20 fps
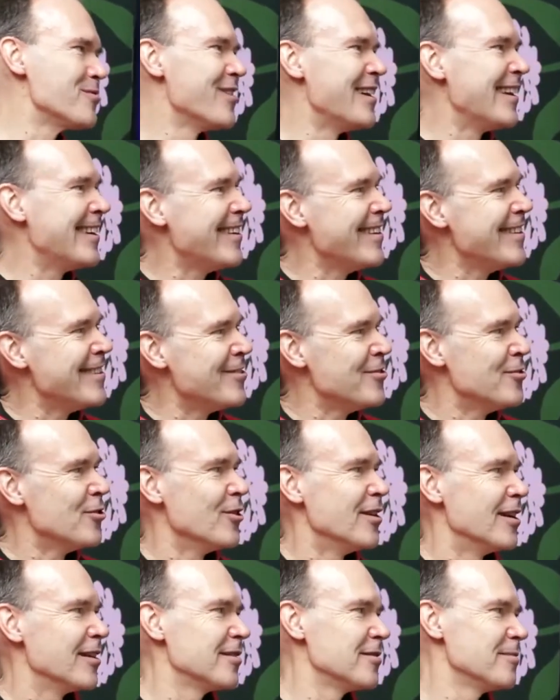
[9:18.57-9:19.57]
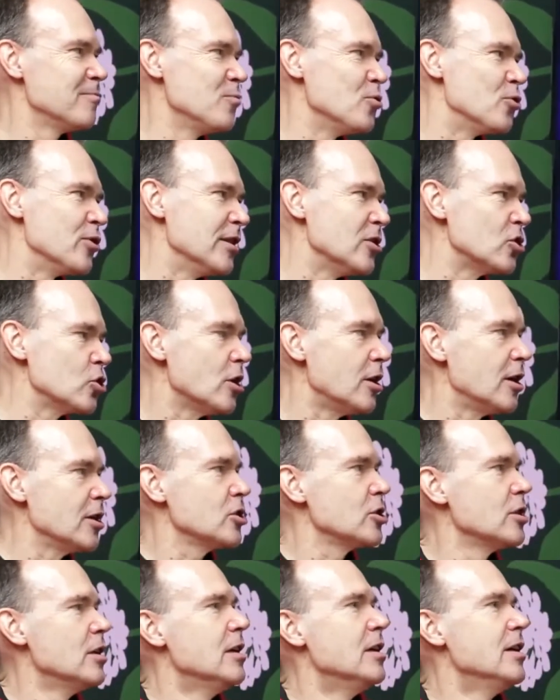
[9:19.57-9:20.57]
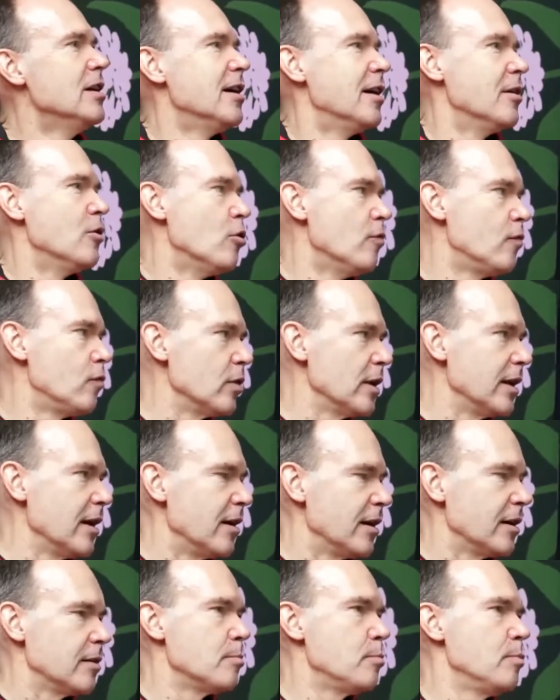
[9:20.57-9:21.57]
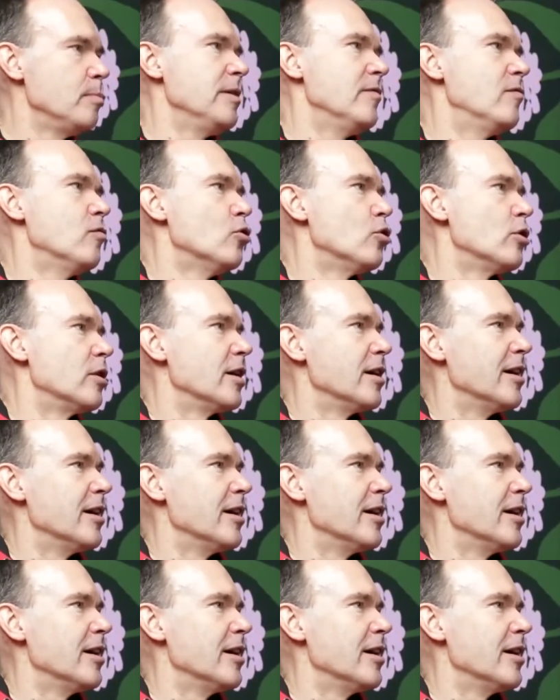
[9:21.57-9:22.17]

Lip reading: and then like you're in charge, and hopefully like before